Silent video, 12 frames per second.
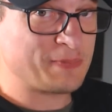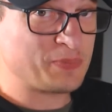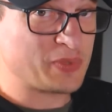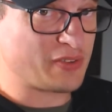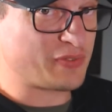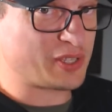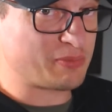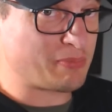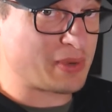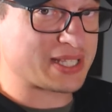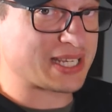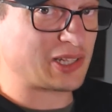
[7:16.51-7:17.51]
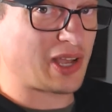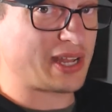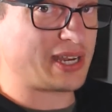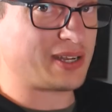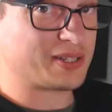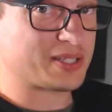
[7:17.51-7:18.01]
If you're missing
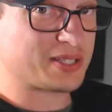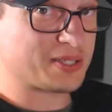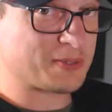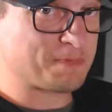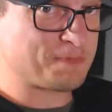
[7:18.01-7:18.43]
lineouts,